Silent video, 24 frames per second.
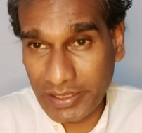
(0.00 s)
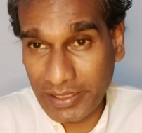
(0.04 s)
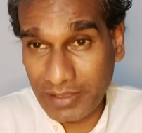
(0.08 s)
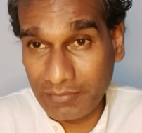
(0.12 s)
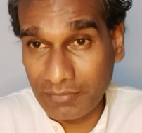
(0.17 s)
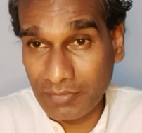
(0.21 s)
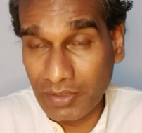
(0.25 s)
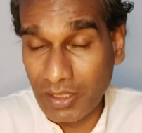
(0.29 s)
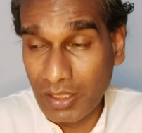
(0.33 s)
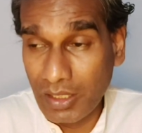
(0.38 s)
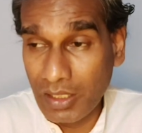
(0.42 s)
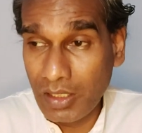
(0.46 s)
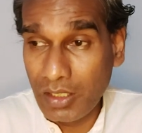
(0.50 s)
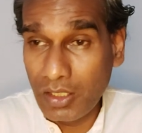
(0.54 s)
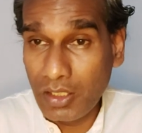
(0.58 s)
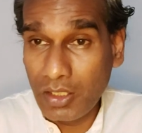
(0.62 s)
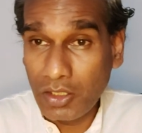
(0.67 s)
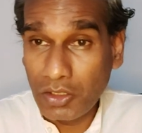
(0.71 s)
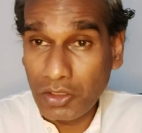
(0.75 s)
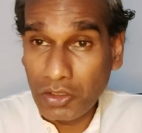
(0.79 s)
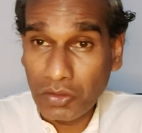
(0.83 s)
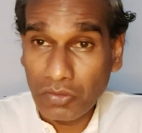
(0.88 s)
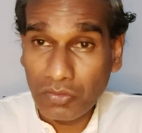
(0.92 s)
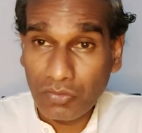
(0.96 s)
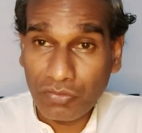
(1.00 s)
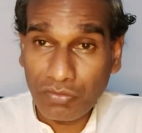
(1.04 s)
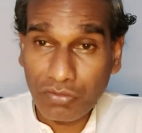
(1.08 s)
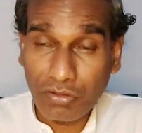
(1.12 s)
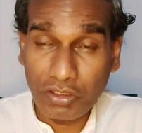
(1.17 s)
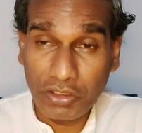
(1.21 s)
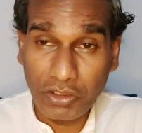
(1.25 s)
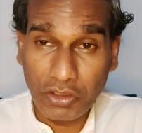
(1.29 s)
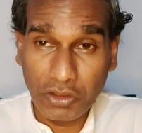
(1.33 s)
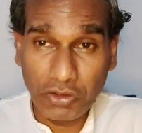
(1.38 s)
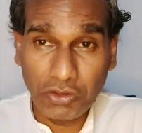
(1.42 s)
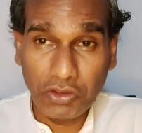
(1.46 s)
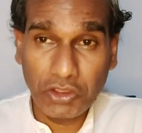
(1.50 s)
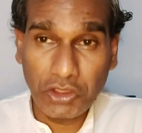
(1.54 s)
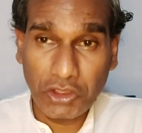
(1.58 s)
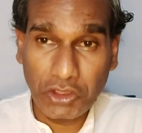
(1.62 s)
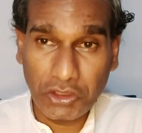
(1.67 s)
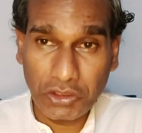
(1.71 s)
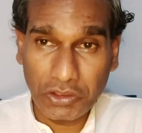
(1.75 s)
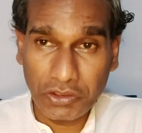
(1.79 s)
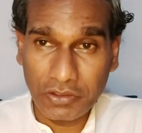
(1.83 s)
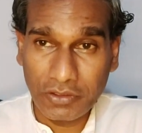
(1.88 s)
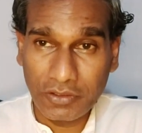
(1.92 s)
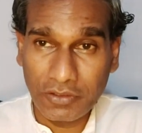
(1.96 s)
for you to
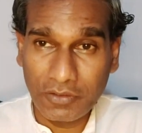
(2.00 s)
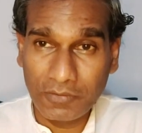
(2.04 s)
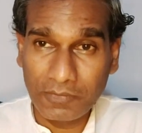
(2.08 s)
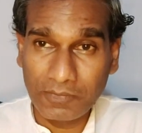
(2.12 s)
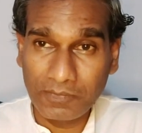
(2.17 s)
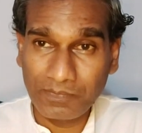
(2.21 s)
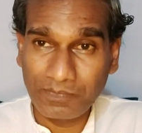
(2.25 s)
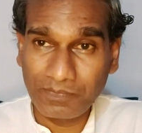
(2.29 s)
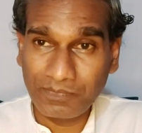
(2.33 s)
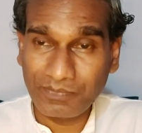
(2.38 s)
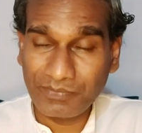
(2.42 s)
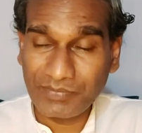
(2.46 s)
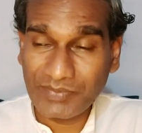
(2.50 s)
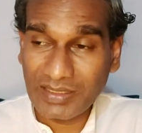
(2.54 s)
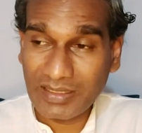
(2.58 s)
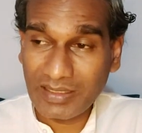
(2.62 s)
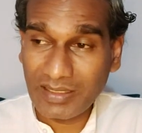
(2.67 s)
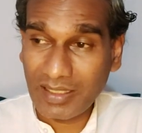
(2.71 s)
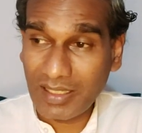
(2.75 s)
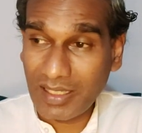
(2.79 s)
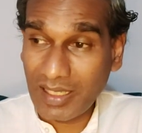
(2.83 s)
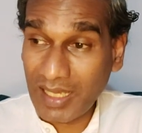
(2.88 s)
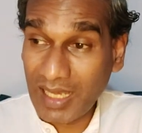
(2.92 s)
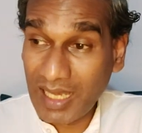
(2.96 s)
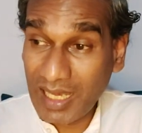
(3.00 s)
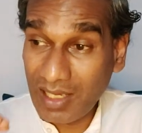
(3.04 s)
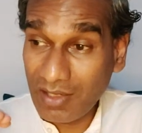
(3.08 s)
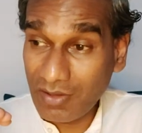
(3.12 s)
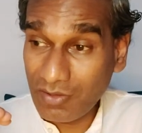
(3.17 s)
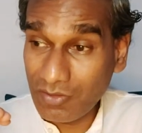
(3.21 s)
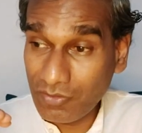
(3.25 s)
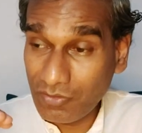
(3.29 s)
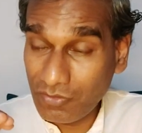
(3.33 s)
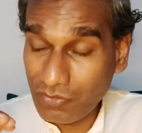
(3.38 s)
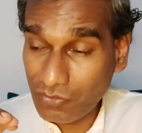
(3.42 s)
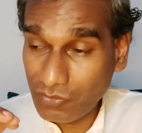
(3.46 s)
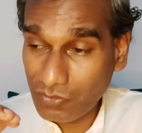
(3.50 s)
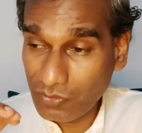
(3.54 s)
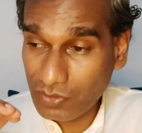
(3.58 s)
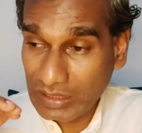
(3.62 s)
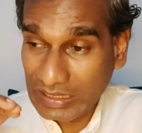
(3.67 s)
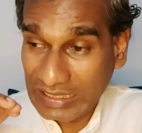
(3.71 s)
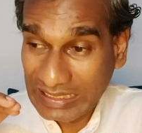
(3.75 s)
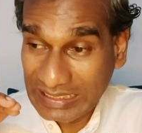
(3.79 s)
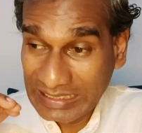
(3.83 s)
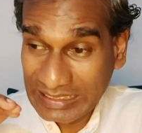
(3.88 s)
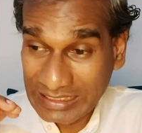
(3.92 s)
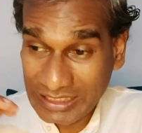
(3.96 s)
have interest
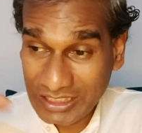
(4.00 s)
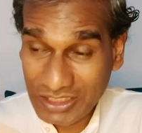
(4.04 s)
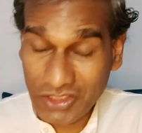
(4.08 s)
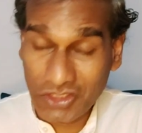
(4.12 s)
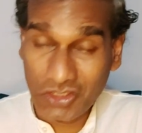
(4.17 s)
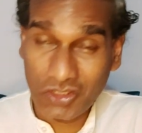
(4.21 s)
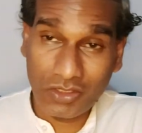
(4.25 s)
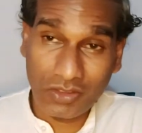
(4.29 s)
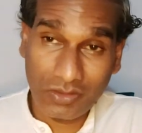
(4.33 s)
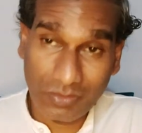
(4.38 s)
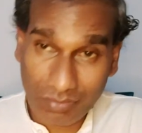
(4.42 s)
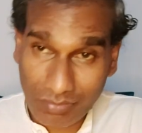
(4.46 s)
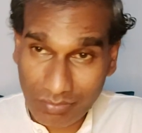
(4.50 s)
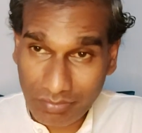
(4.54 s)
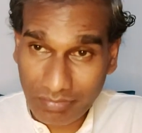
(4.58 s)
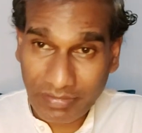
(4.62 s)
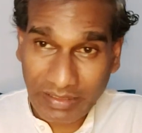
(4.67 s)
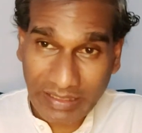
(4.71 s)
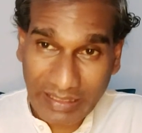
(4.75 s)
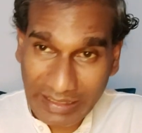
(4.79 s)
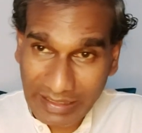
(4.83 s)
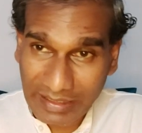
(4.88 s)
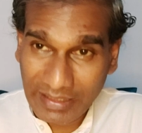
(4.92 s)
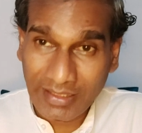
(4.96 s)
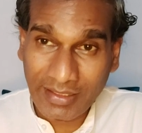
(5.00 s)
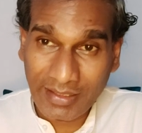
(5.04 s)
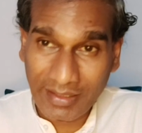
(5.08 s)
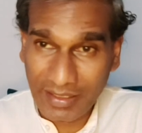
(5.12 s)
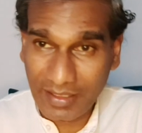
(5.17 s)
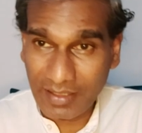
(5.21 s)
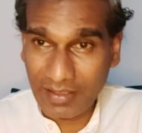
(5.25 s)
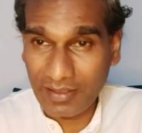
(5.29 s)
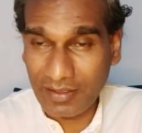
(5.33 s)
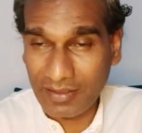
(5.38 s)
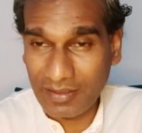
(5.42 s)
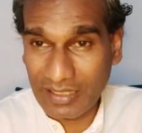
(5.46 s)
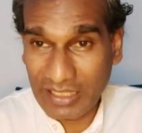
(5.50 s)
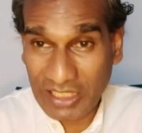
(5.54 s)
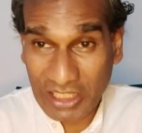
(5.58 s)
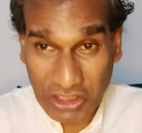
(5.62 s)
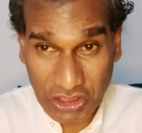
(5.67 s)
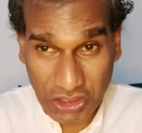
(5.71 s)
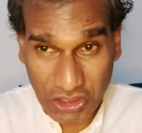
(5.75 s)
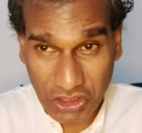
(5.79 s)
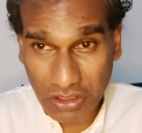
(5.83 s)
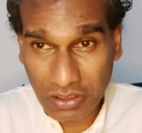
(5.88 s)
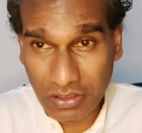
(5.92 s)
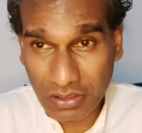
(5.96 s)
in the external world,
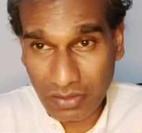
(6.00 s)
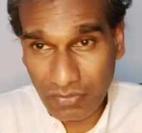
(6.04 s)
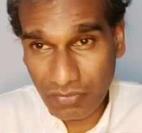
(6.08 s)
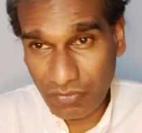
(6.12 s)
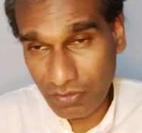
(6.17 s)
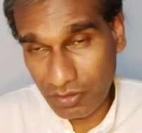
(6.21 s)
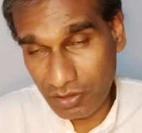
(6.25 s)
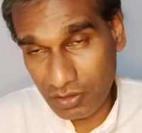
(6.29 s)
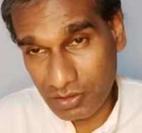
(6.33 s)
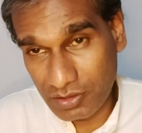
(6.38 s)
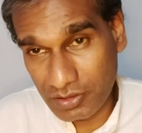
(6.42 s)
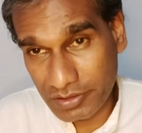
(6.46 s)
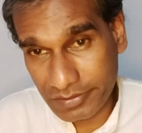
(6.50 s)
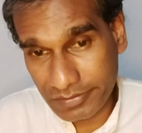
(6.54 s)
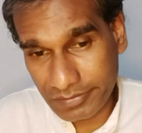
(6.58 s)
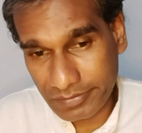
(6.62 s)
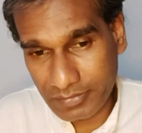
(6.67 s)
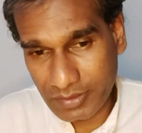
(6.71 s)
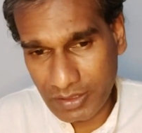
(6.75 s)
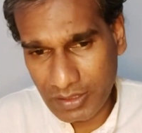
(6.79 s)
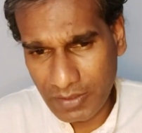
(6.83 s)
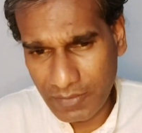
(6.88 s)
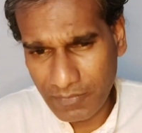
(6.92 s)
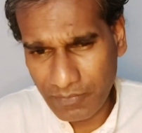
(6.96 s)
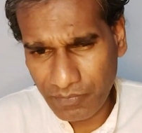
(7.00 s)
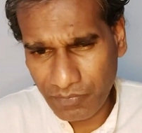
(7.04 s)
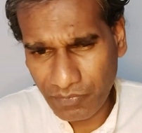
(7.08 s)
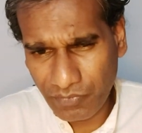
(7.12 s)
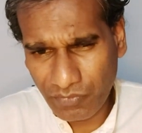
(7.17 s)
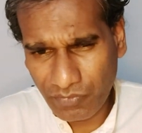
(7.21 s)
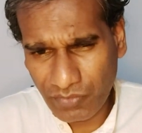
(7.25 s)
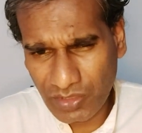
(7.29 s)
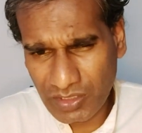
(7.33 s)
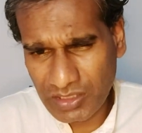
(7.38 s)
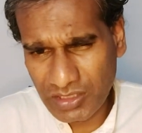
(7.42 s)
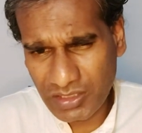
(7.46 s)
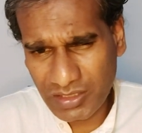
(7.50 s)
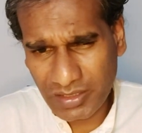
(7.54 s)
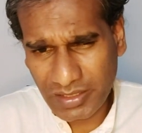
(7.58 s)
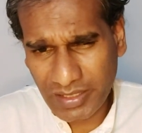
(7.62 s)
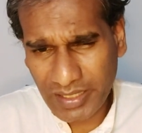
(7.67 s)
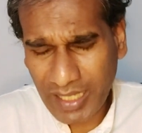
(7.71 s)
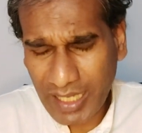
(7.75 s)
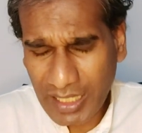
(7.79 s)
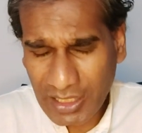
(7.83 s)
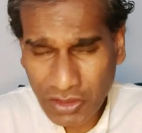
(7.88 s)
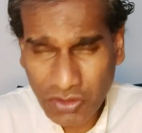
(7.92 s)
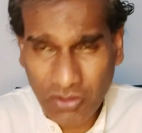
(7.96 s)
which actually
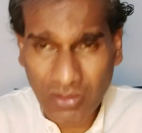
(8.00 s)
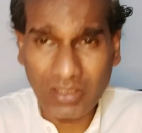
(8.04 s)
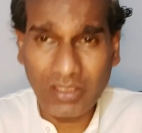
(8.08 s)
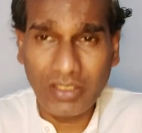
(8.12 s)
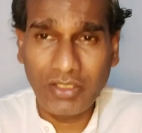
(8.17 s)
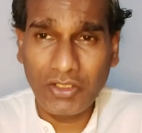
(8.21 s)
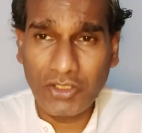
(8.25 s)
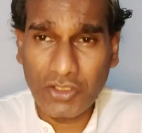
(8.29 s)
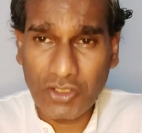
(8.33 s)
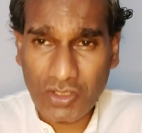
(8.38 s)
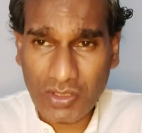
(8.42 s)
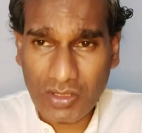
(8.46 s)
induces you